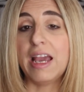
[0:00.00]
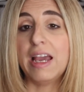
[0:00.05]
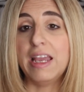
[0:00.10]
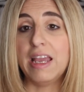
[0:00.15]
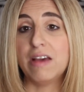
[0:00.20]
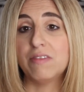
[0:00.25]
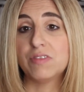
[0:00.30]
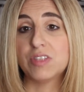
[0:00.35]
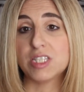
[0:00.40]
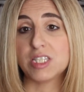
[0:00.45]
I
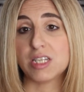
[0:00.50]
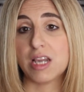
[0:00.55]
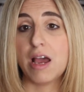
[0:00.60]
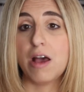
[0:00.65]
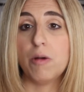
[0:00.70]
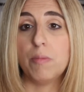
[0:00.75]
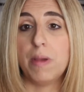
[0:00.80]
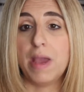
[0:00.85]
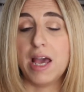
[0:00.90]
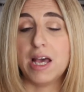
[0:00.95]
have the
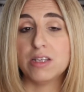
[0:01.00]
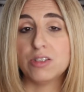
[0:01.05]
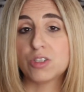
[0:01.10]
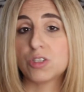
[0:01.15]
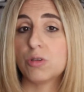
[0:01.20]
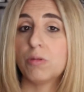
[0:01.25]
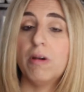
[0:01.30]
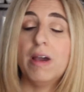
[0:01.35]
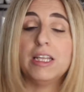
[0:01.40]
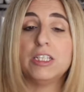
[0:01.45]
style pass,
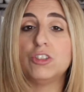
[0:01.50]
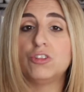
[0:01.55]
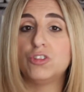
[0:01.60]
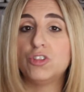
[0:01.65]
so I